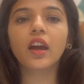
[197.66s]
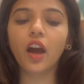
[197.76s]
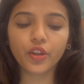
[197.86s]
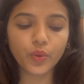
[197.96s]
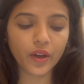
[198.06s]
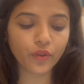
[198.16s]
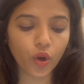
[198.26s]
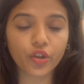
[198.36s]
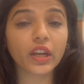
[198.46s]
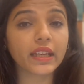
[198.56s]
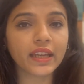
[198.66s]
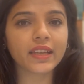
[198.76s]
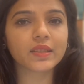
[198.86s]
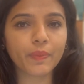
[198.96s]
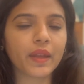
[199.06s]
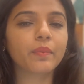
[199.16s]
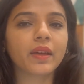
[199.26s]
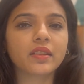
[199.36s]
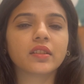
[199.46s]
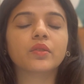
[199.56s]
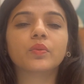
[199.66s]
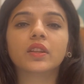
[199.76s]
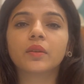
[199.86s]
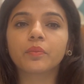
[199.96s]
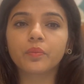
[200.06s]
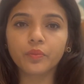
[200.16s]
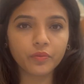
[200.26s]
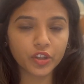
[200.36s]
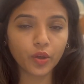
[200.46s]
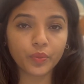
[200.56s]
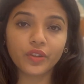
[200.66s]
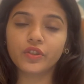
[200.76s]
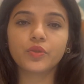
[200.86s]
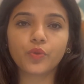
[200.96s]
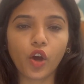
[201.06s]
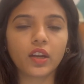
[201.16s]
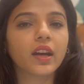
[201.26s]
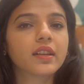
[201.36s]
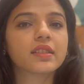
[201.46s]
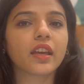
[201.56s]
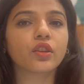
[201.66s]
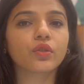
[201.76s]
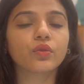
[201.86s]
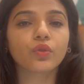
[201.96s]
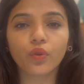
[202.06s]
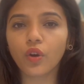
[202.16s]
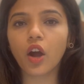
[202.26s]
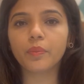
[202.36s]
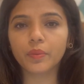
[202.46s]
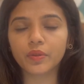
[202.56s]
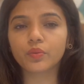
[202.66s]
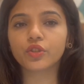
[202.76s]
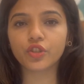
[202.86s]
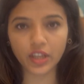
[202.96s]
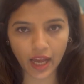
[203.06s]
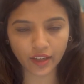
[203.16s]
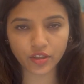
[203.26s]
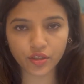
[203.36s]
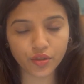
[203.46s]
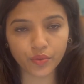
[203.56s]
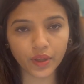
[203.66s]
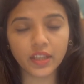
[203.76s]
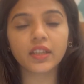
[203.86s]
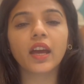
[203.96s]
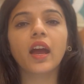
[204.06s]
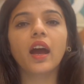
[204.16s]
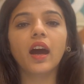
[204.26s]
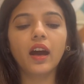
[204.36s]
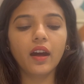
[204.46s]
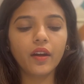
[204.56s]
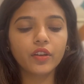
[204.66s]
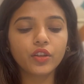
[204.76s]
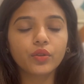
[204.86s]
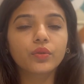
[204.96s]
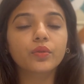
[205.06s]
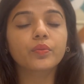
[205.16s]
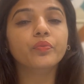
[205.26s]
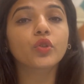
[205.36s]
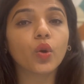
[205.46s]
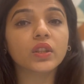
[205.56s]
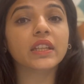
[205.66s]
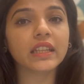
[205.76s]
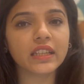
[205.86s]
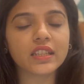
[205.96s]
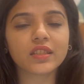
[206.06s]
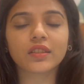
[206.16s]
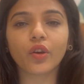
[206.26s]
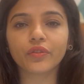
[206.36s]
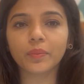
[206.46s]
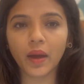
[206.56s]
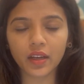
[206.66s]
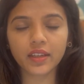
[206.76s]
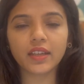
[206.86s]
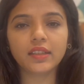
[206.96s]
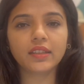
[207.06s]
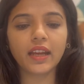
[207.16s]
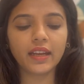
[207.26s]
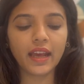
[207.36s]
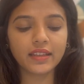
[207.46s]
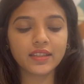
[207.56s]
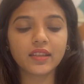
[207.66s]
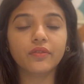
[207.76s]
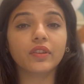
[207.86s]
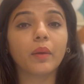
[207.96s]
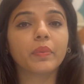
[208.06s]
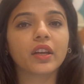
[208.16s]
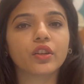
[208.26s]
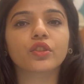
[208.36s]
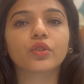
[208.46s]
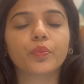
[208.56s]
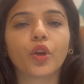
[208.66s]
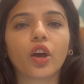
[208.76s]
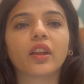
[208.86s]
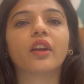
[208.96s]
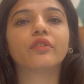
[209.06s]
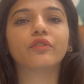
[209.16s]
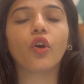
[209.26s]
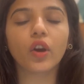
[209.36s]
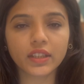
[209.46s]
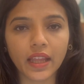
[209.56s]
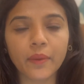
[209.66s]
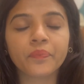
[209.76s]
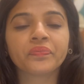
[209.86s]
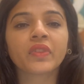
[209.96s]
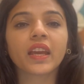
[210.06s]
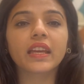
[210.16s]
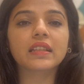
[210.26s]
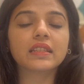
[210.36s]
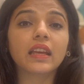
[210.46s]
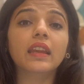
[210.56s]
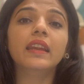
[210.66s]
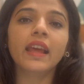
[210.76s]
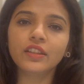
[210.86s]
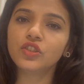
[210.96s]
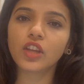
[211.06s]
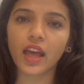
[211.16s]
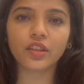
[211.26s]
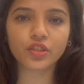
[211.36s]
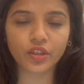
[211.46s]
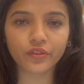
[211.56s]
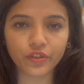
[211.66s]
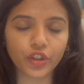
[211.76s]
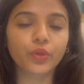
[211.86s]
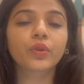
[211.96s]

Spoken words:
You have already experimented with your previous products and you know how people would react to it. You know the needs of the market, and hence developing a new product for them is less challenging for you.